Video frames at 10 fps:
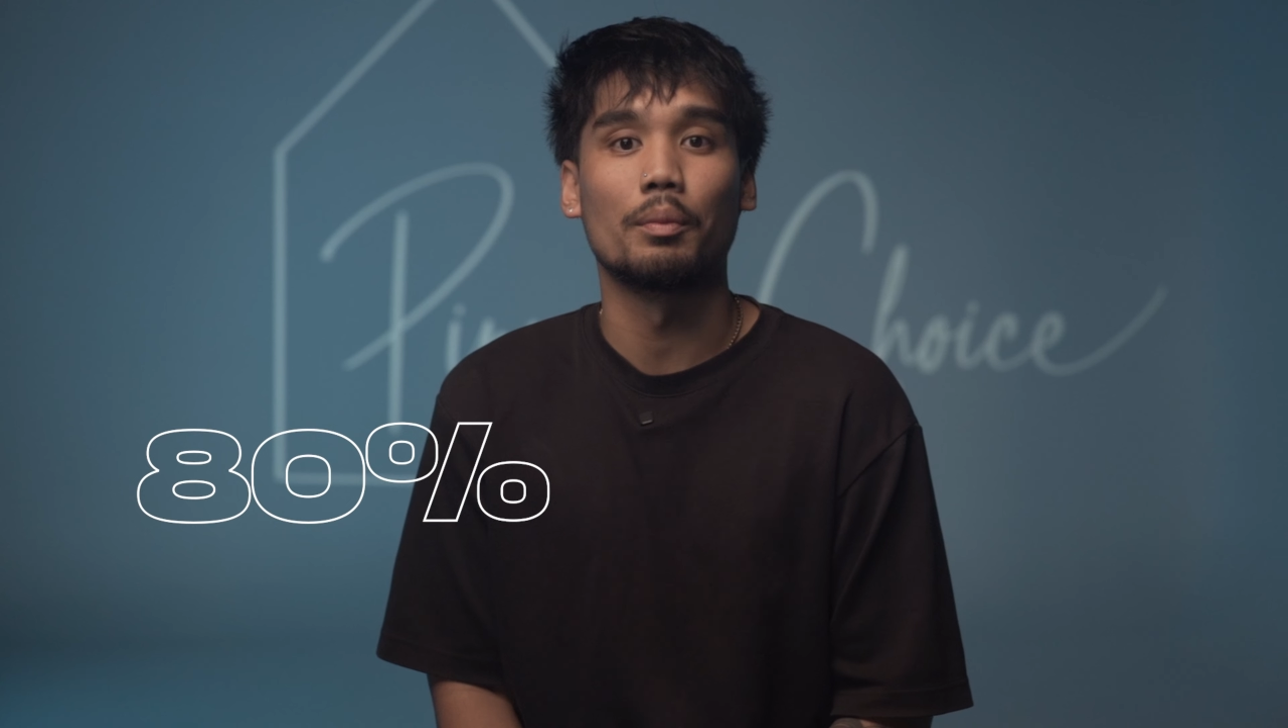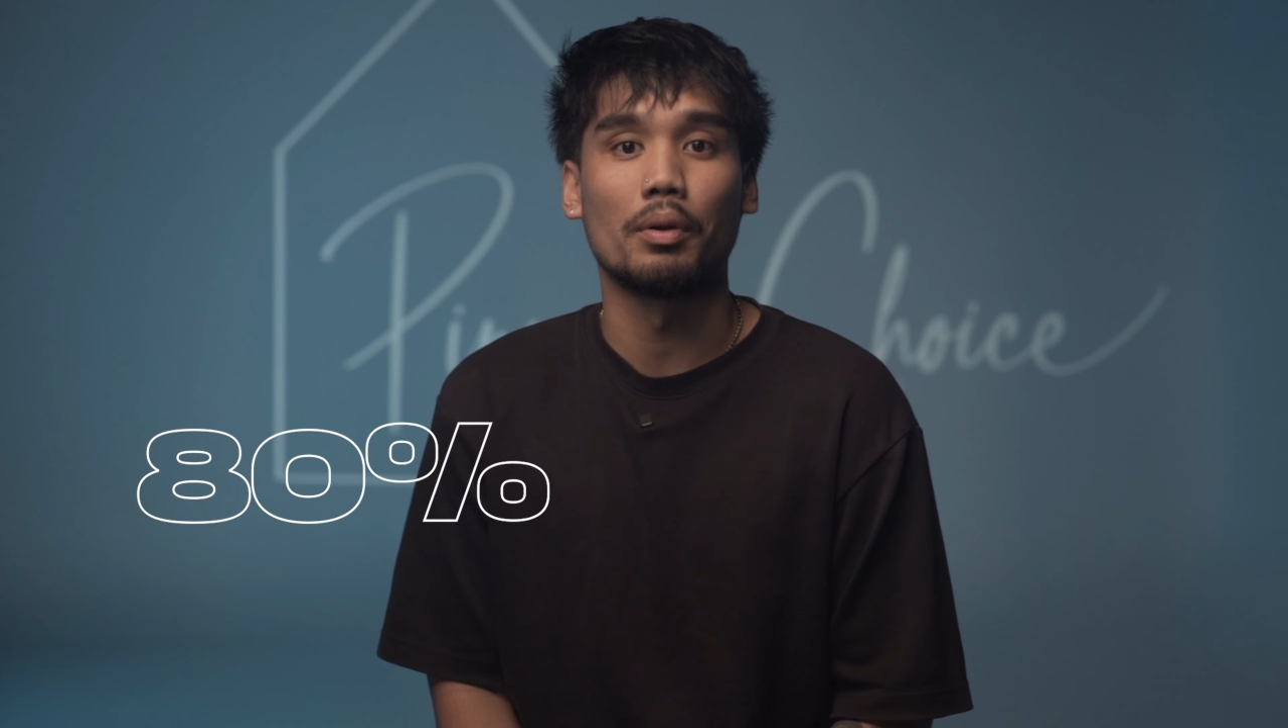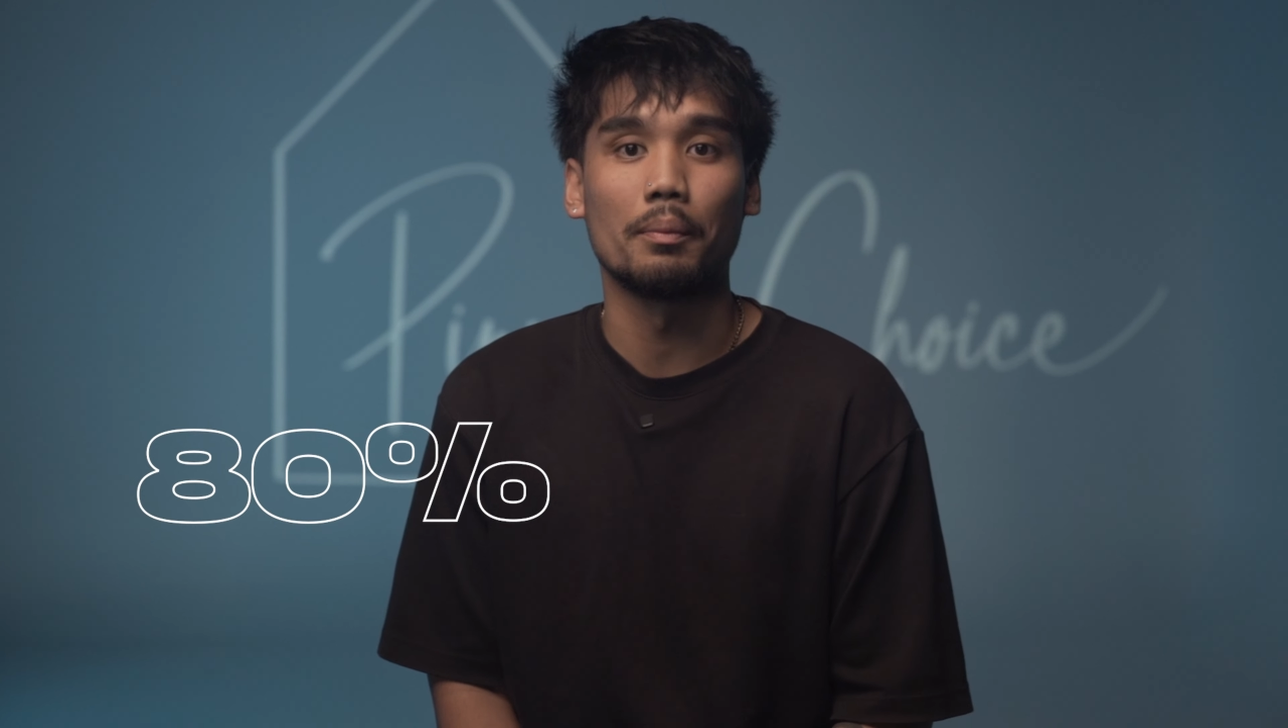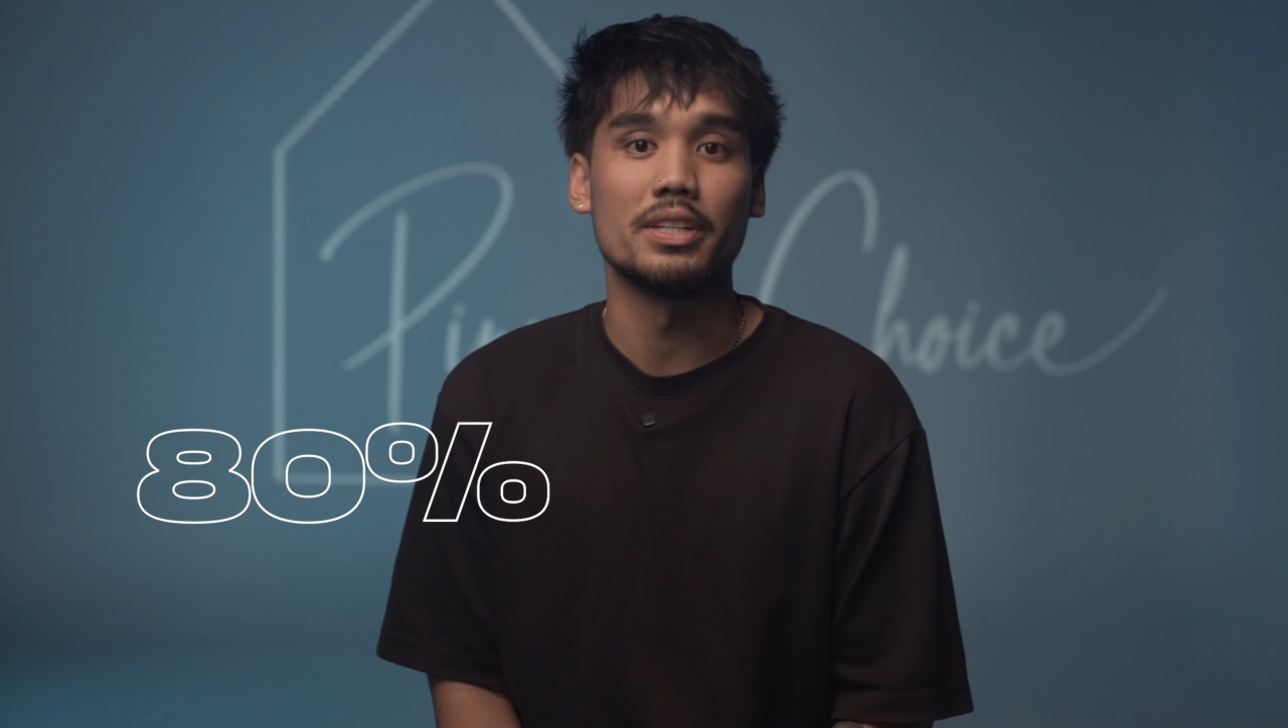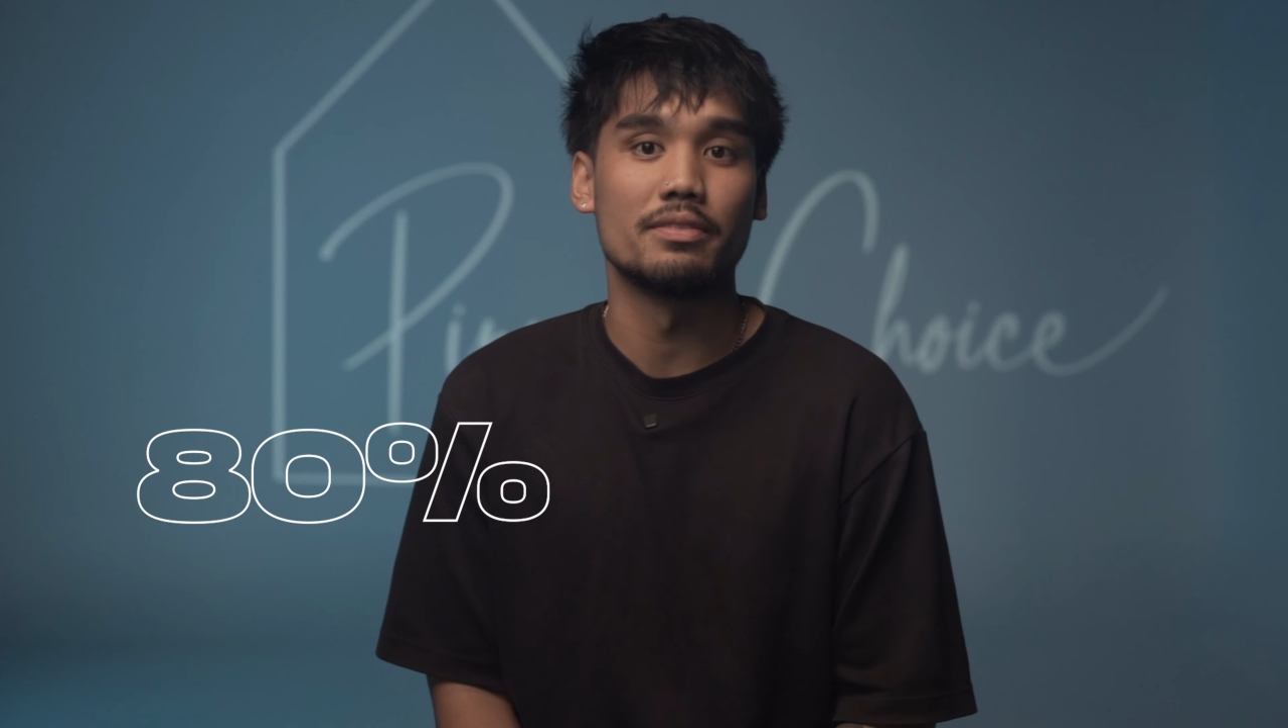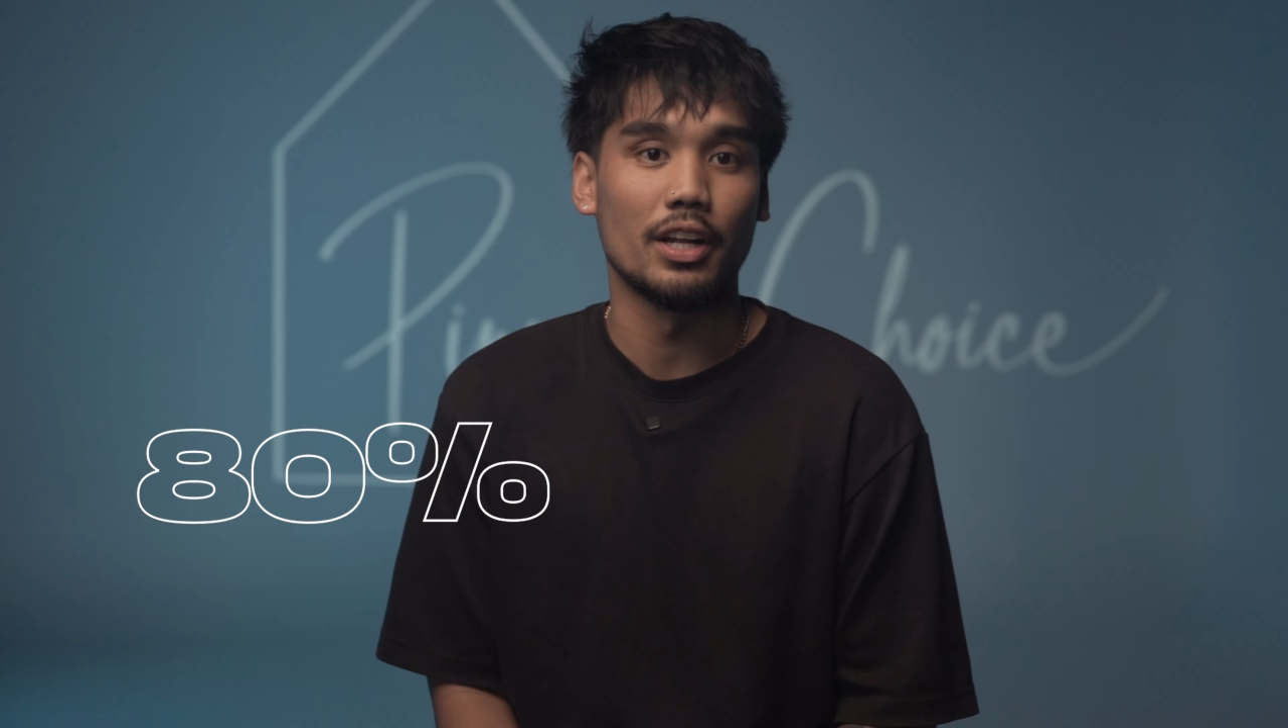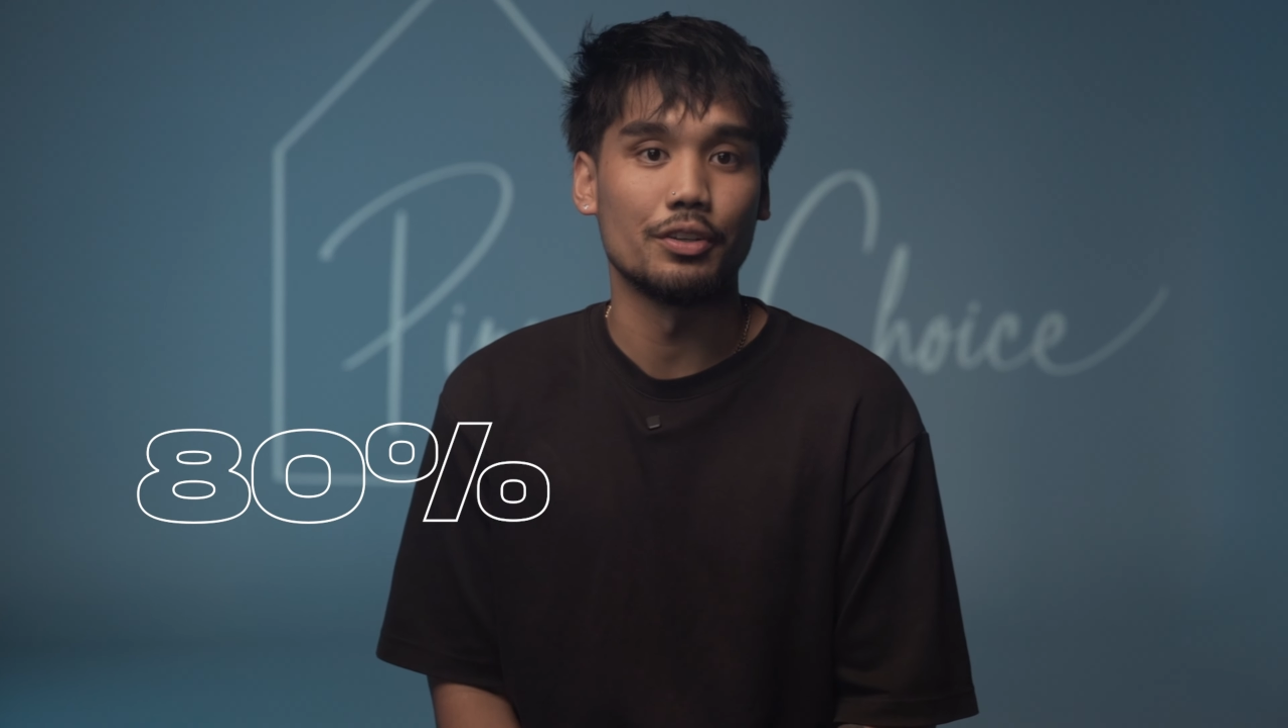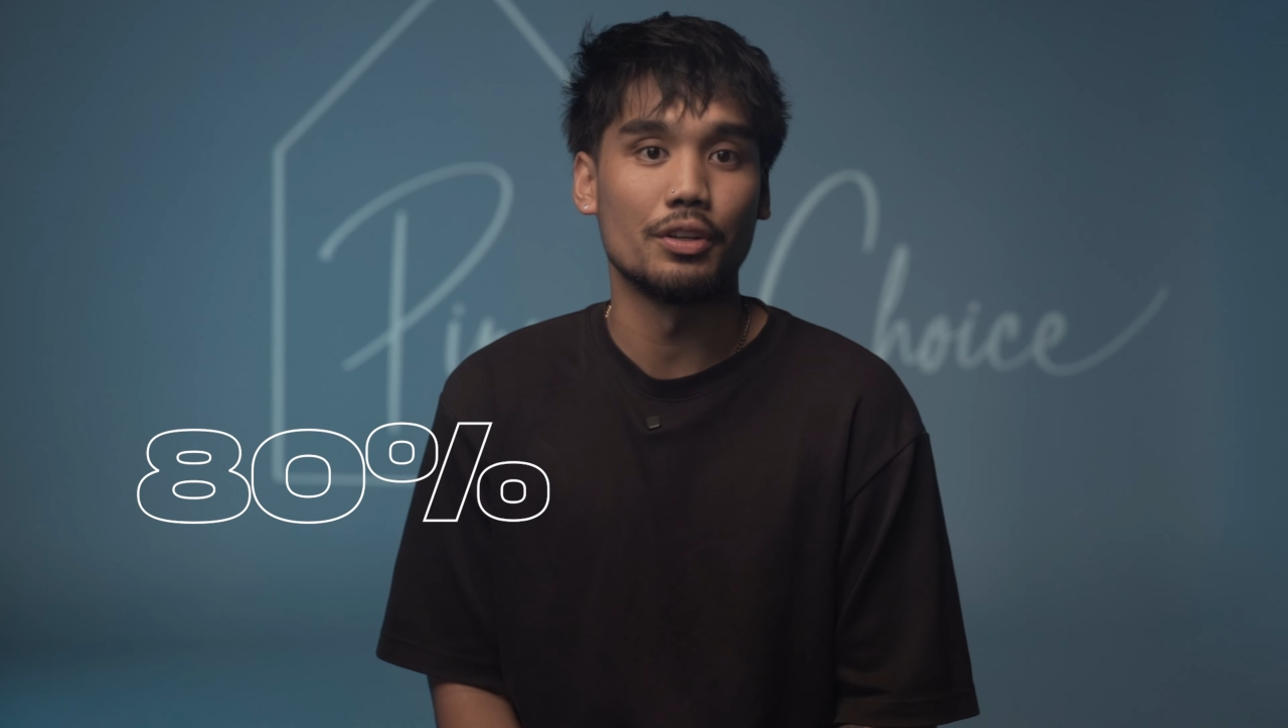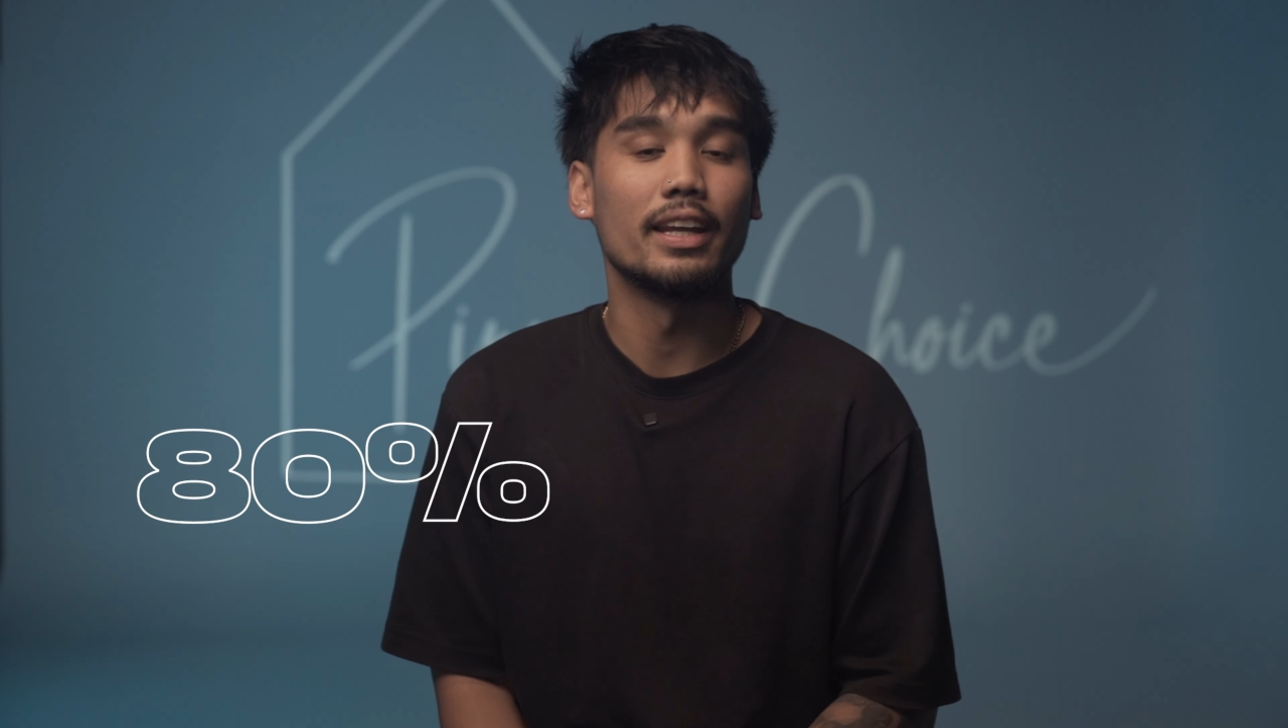a property's value.